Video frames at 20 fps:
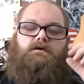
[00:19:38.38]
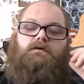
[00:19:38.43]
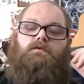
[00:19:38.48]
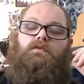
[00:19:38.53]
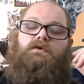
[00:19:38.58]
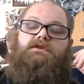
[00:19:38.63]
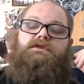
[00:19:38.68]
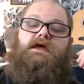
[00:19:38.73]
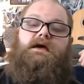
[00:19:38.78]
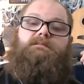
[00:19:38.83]

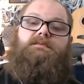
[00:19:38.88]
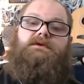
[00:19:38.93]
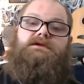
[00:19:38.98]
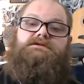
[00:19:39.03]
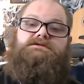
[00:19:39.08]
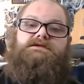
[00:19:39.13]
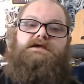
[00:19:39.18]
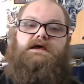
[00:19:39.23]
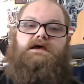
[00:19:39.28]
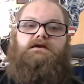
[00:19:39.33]
with that
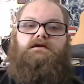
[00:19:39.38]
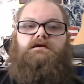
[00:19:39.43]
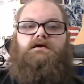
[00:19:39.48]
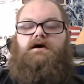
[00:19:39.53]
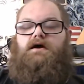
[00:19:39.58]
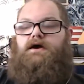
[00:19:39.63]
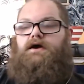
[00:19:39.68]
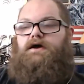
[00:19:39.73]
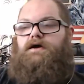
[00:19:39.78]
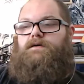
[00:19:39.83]
being said,
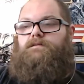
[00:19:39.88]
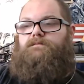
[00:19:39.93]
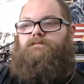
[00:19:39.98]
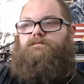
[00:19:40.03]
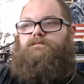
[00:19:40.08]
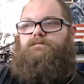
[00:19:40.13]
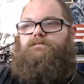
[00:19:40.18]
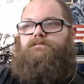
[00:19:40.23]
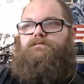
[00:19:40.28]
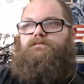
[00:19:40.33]

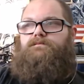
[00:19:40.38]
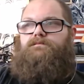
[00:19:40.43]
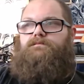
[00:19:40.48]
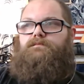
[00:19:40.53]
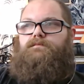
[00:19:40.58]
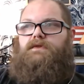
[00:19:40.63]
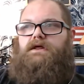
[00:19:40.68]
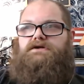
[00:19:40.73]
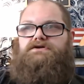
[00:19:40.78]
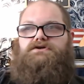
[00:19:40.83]

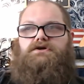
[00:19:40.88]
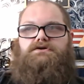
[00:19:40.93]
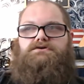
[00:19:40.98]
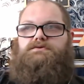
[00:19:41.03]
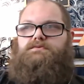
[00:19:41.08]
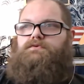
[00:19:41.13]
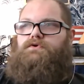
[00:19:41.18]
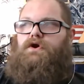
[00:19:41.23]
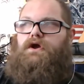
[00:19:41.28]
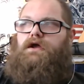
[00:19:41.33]
like, share,
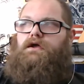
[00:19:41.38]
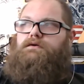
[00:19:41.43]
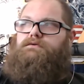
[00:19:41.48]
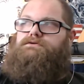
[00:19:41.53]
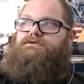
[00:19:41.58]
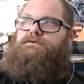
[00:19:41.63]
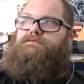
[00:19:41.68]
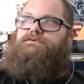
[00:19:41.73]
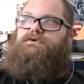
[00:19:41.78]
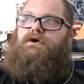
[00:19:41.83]

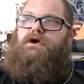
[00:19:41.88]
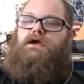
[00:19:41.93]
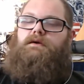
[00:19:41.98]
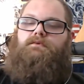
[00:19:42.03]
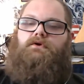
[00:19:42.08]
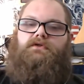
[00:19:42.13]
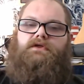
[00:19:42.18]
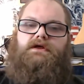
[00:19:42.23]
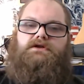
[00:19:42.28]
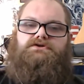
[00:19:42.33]
subscribe,
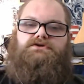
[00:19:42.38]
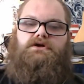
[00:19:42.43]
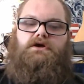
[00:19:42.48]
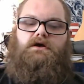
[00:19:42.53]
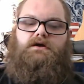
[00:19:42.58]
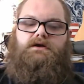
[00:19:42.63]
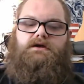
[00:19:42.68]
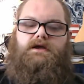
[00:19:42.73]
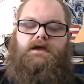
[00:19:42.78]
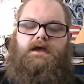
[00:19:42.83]
all that
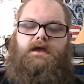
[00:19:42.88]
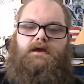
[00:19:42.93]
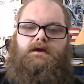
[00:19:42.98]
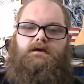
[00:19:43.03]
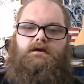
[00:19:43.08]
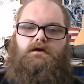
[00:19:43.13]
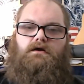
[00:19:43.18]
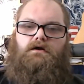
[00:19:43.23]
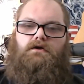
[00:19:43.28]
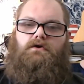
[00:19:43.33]
junk,
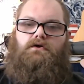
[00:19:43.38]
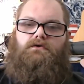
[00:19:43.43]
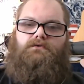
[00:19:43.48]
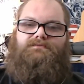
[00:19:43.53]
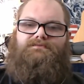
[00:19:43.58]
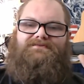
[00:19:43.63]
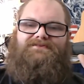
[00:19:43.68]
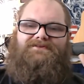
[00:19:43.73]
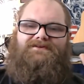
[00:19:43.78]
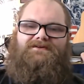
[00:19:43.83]
and
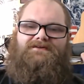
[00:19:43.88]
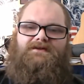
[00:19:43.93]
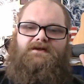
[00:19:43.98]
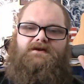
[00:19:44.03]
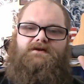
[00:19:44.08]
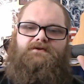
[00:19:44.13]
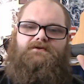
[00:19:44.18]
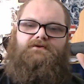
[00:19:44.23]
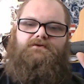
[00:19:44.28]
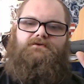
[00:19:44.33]
I'll see you later.